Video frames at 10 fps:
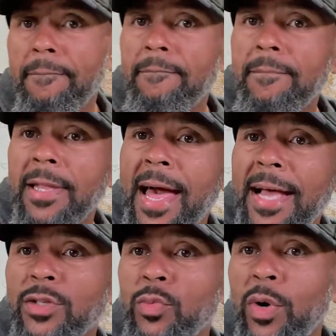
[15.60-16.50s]

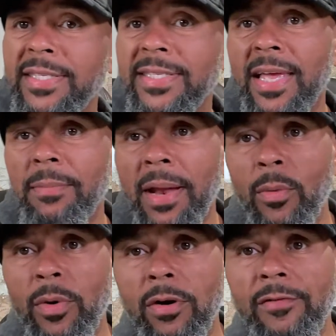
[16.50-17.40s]
last Wednesday, but I
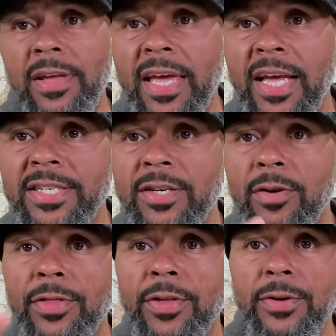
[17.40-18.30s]
went on vacation
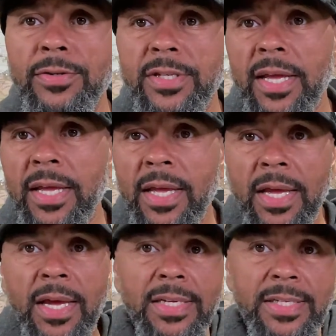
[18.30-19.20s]
on Thursday.
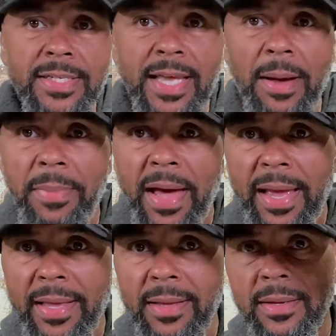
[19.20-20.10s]
Just got back
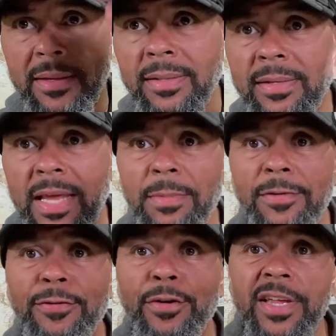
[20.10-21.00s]
the day
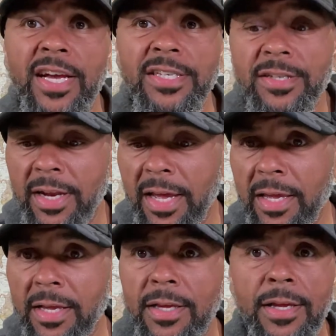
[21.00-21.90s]
before yesterday.
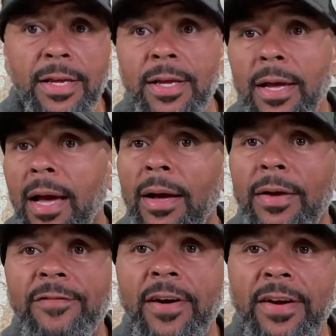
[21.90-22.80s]

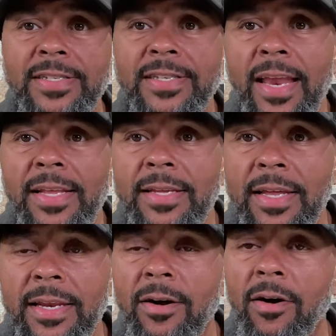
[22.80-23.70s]
Very excited to get
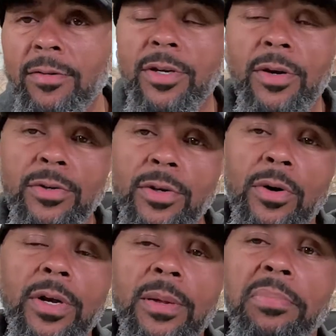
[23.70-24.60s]
it all turned
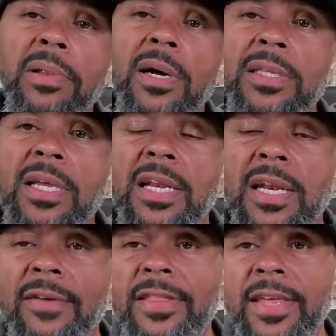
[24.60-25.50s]
on and plugged in and
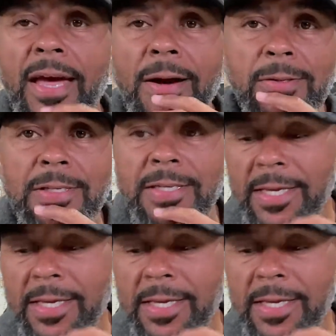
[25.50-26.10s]
everything else.